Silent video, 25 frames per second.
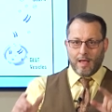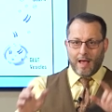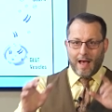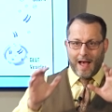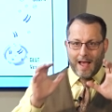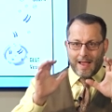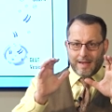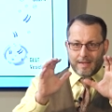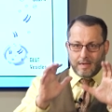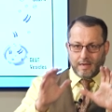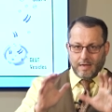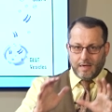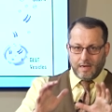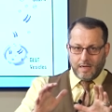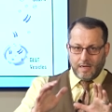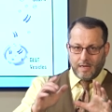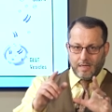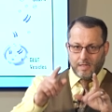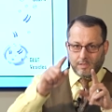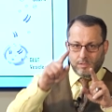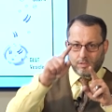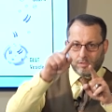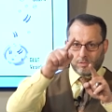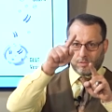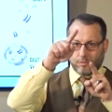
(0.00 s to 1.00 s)
I
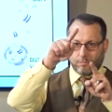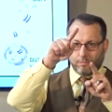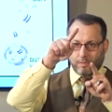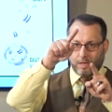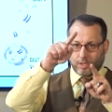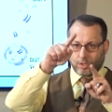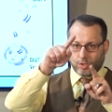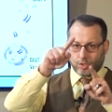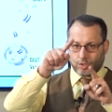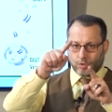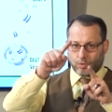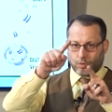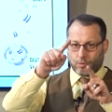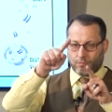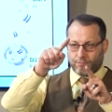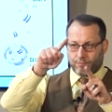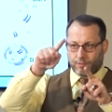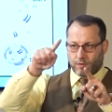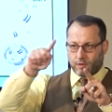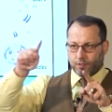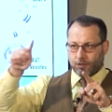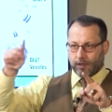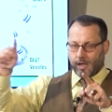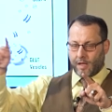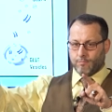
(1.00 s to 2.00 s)
need to make sure
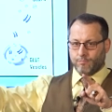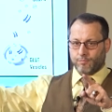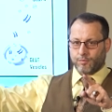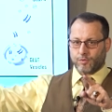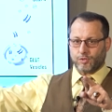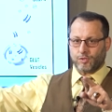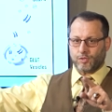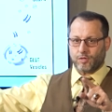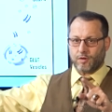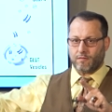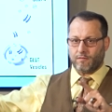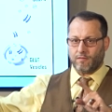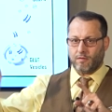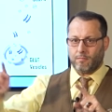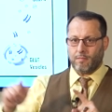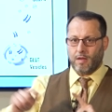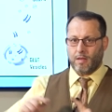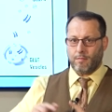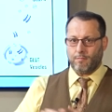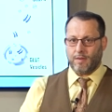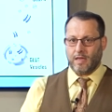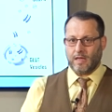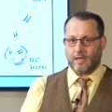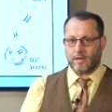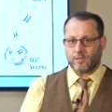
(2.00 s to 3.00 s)
first I'm preserving my
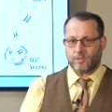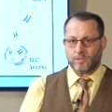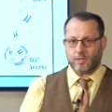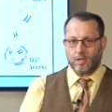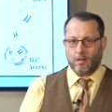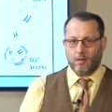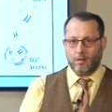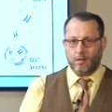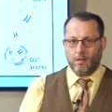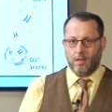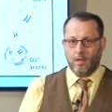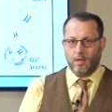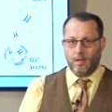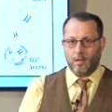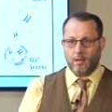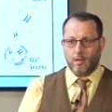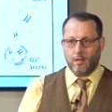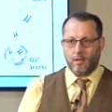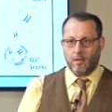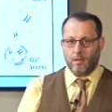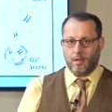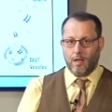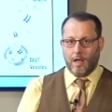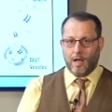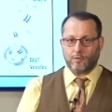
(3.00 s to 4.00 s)
beta cell.
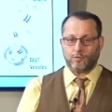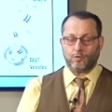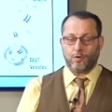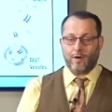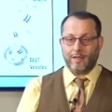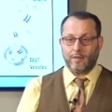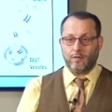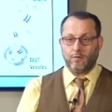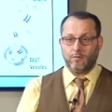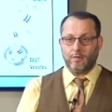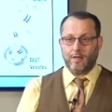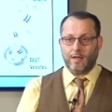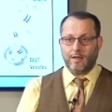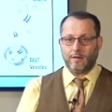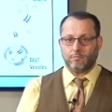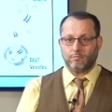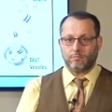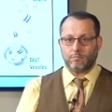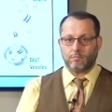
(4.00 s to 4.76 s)
How do I do that?